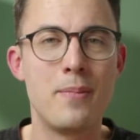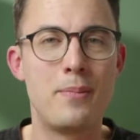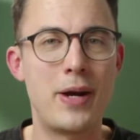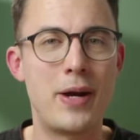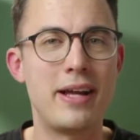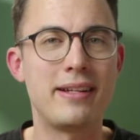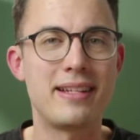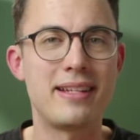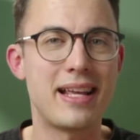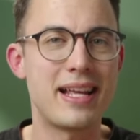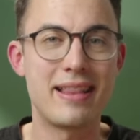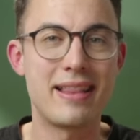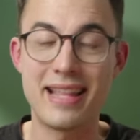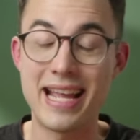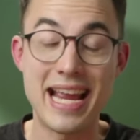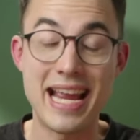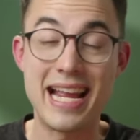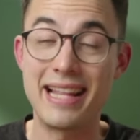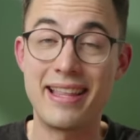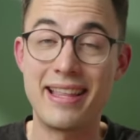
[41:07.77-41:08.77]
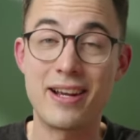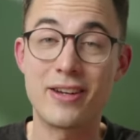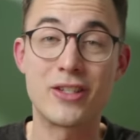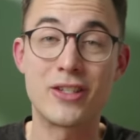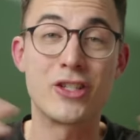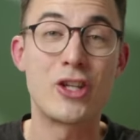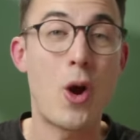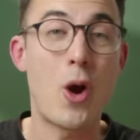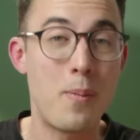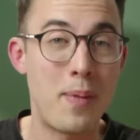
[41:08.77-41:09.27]
But it, they're
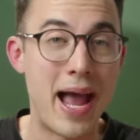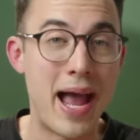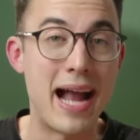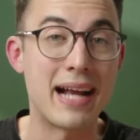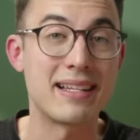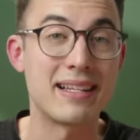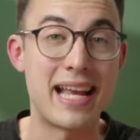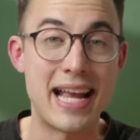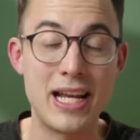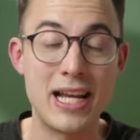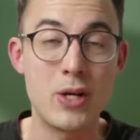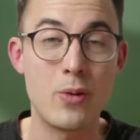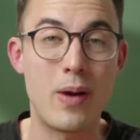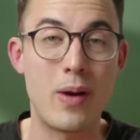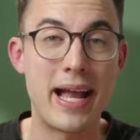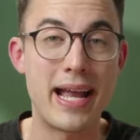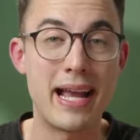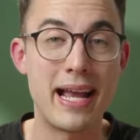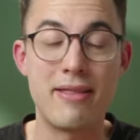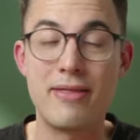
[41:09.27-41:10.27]
so packed anyway.